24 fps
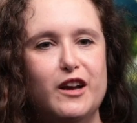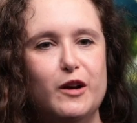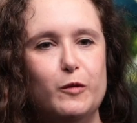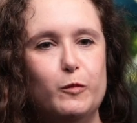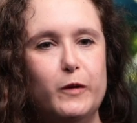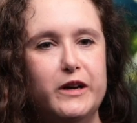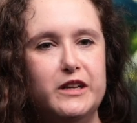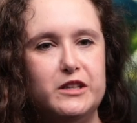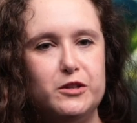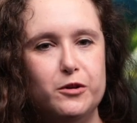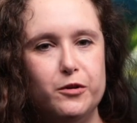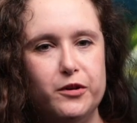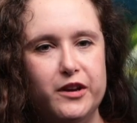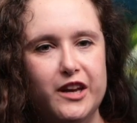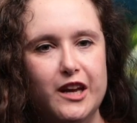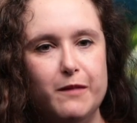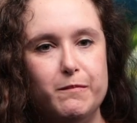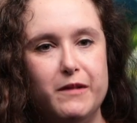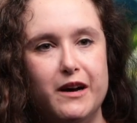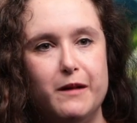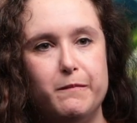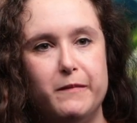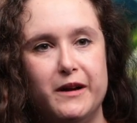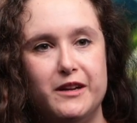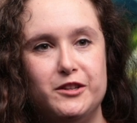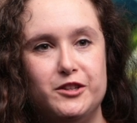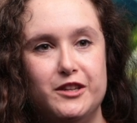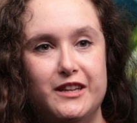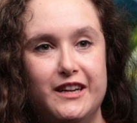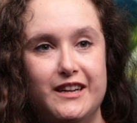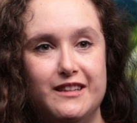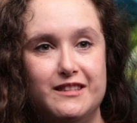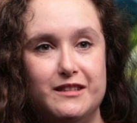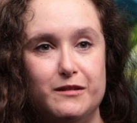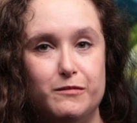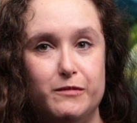When talking about budget,
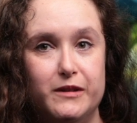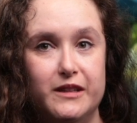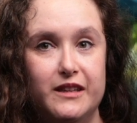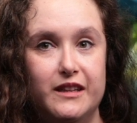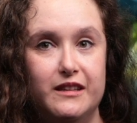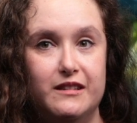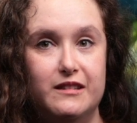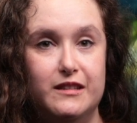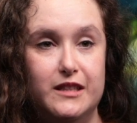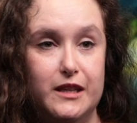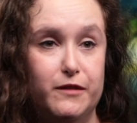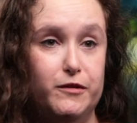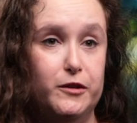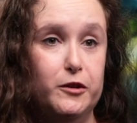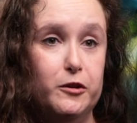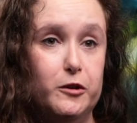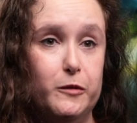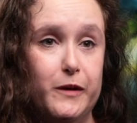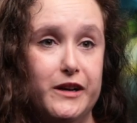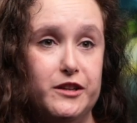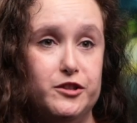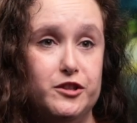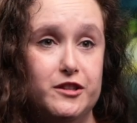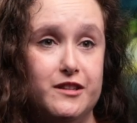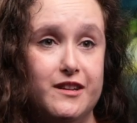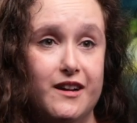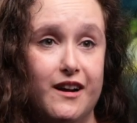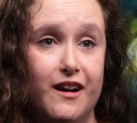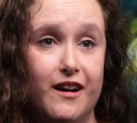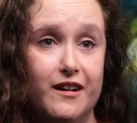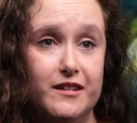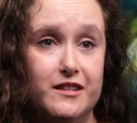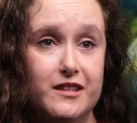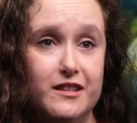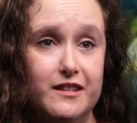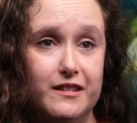it's a really difficult question
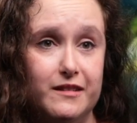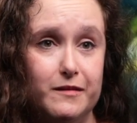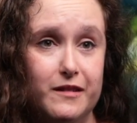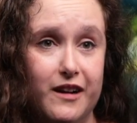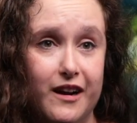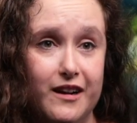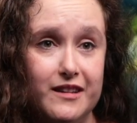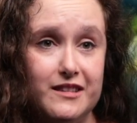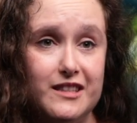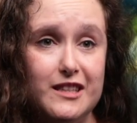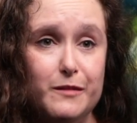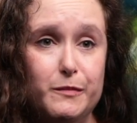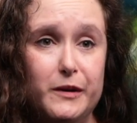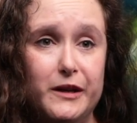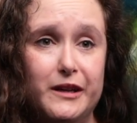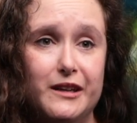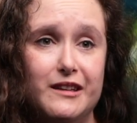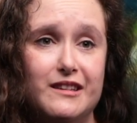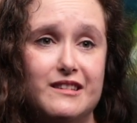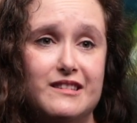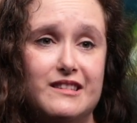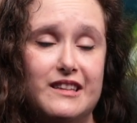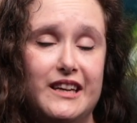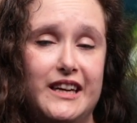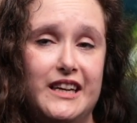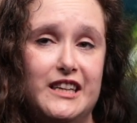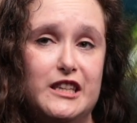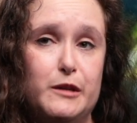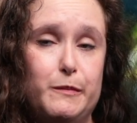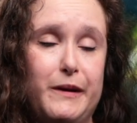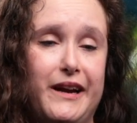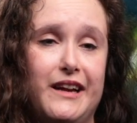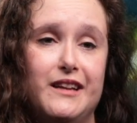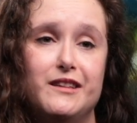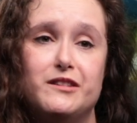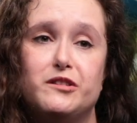to answer because it
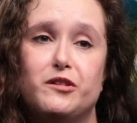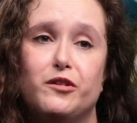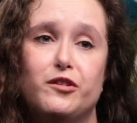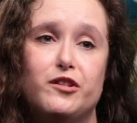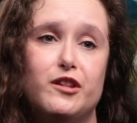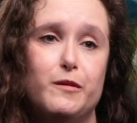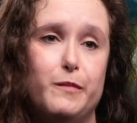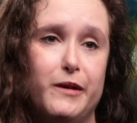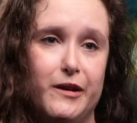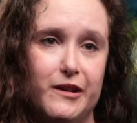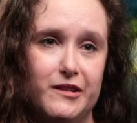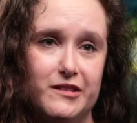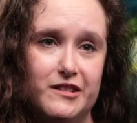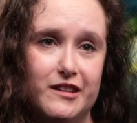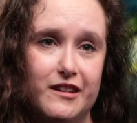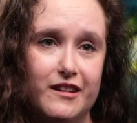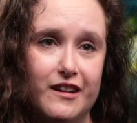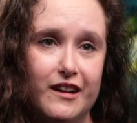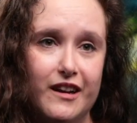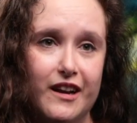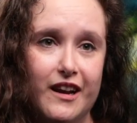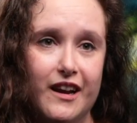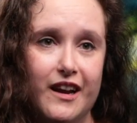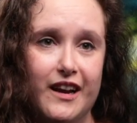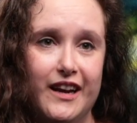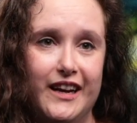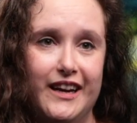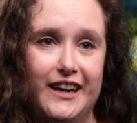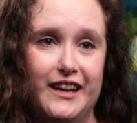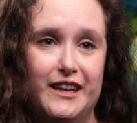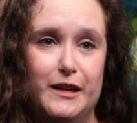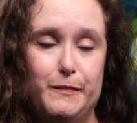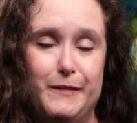depends on the person. It